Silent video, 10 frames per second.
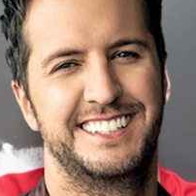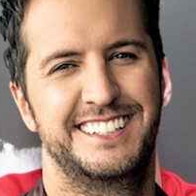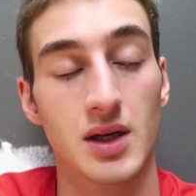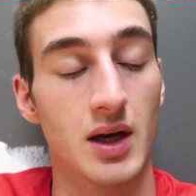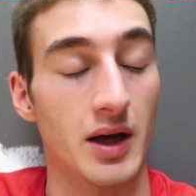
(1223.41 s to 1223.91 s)

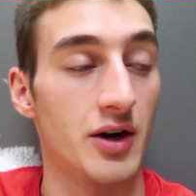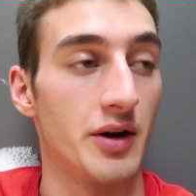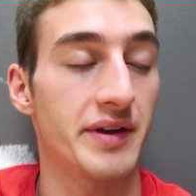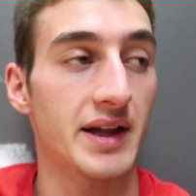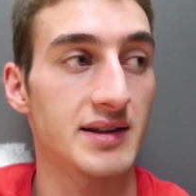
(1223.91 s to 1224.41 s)
I don't
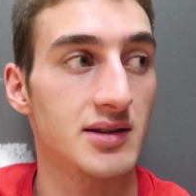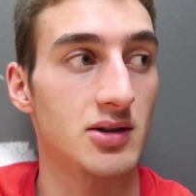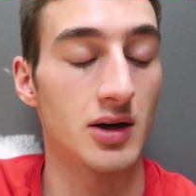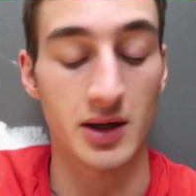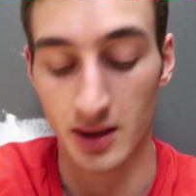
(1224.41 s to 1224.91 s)
know, I think that's a
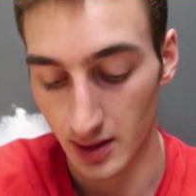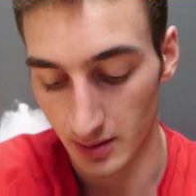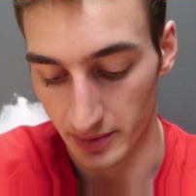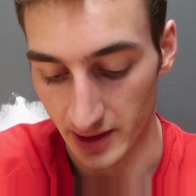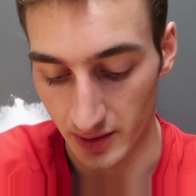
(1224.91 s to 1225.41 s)
song.
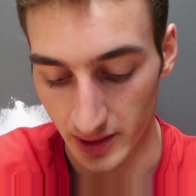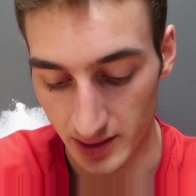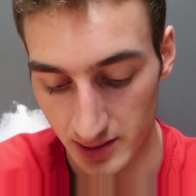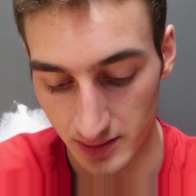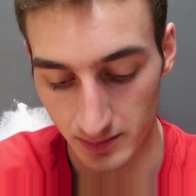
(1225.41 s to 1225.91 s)
But
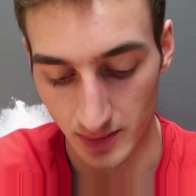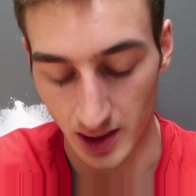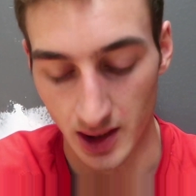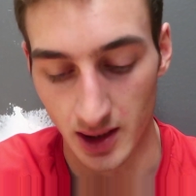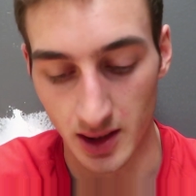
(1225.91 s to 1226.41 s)
anyways,
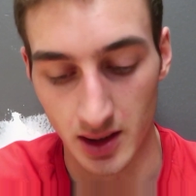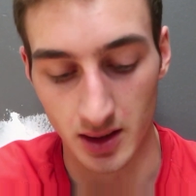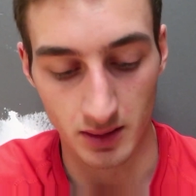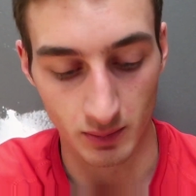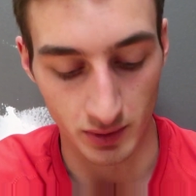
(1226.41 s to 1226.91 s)

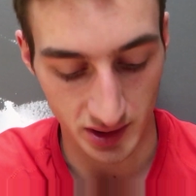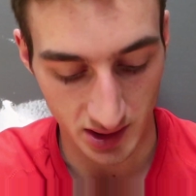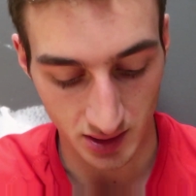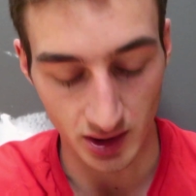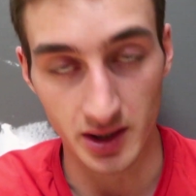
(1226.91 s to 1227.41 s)
we're
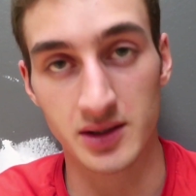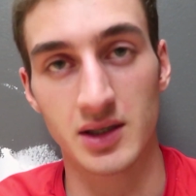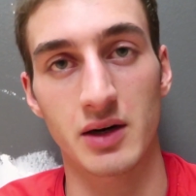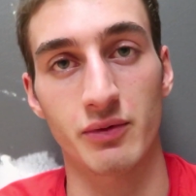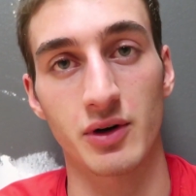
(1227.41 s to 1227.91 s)
just trying to
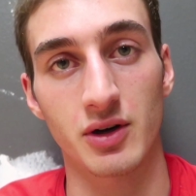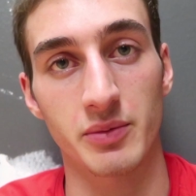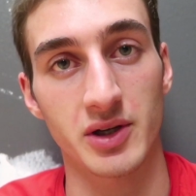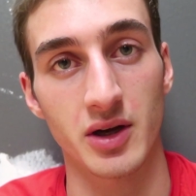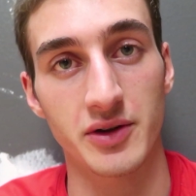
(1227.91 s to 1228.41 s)
decide if we're gonna go
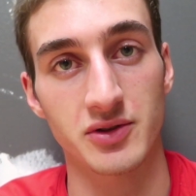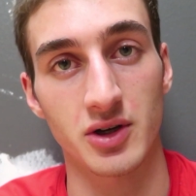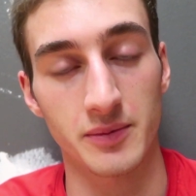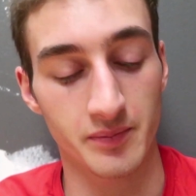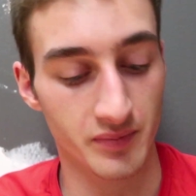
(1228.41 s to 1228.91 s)
to McDonald's or
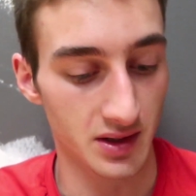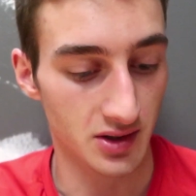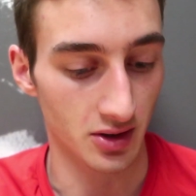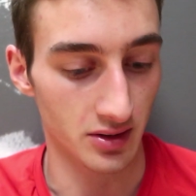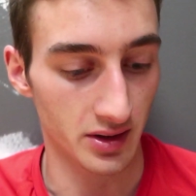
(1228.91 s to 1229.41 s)
not.
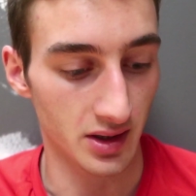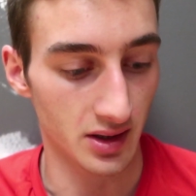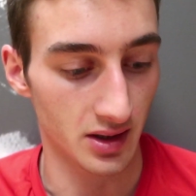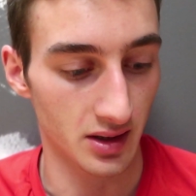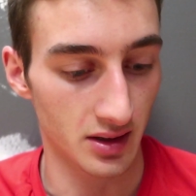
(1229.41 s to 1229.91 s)
It's
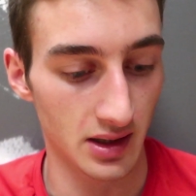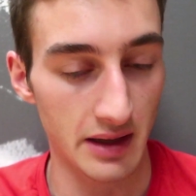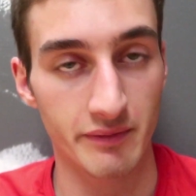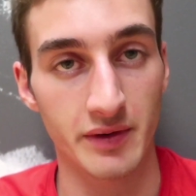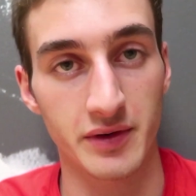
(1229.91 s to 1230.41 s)
currently
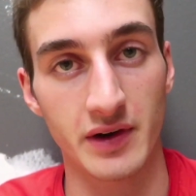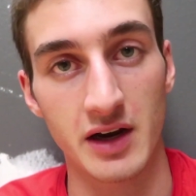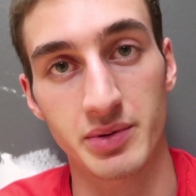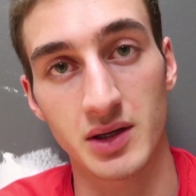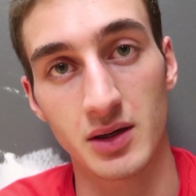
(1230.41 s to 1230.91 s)

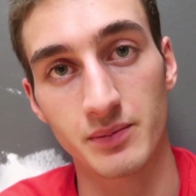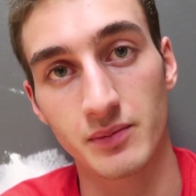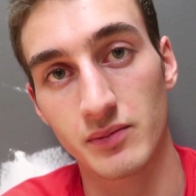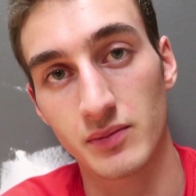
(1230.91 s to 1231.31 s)
11:55 p.m.